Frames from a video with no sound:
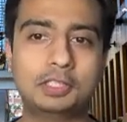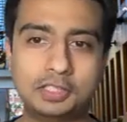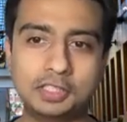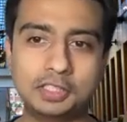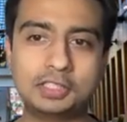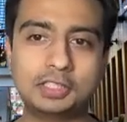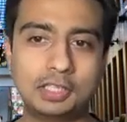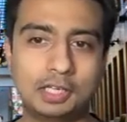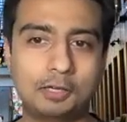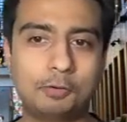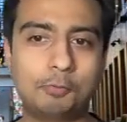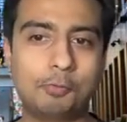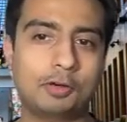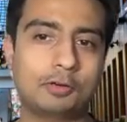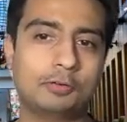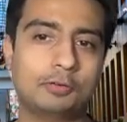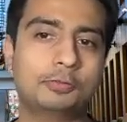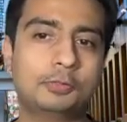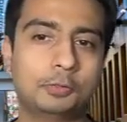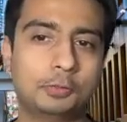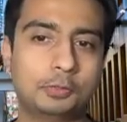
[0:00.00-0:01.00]
is one
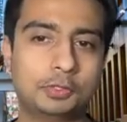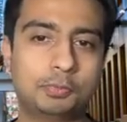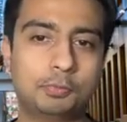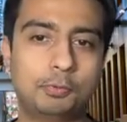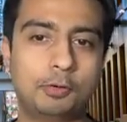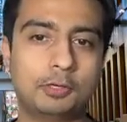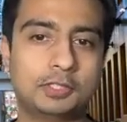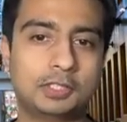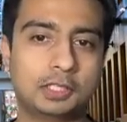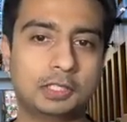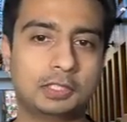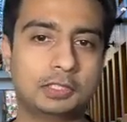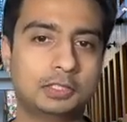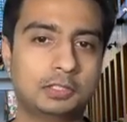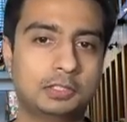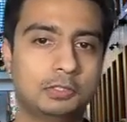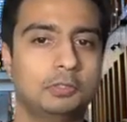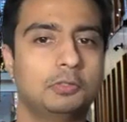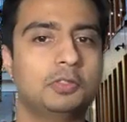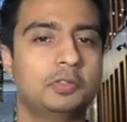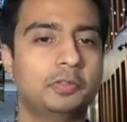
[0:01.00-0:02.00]
of those projects
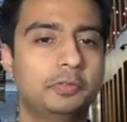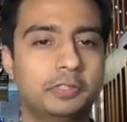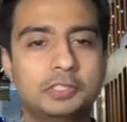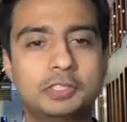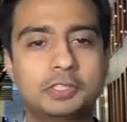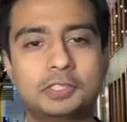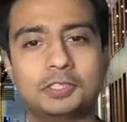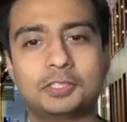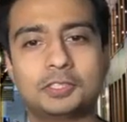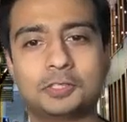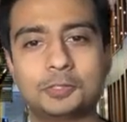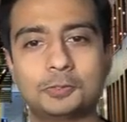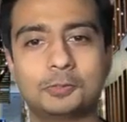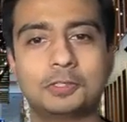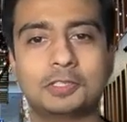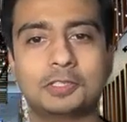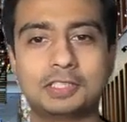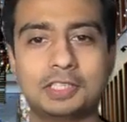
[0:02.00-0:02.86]
the university students